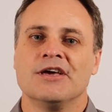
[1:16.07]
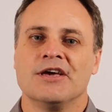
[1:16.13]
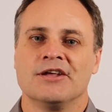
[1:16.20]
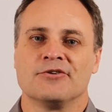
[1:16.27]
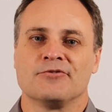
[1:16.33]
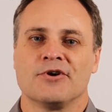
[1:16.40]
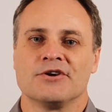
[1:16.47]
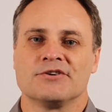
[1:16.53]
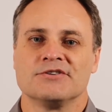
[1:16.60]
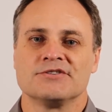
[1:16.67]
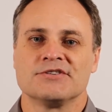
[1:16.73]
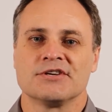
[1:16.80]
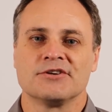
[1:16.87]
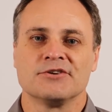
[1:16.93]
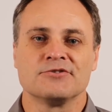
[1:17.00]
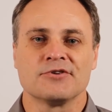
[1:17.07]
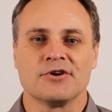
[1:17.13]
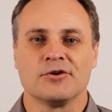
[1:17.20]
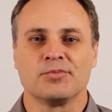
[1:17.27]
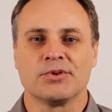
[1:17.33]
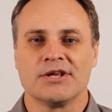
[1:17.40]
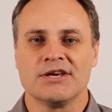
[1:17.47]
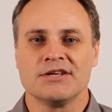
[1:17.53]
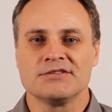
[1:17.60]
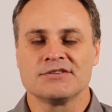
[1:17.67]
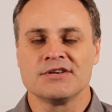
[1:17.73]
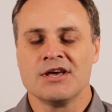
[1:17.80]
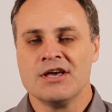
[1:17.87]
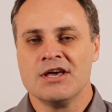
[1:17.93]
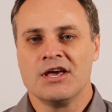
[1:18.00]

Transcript: and erosion sed control plans.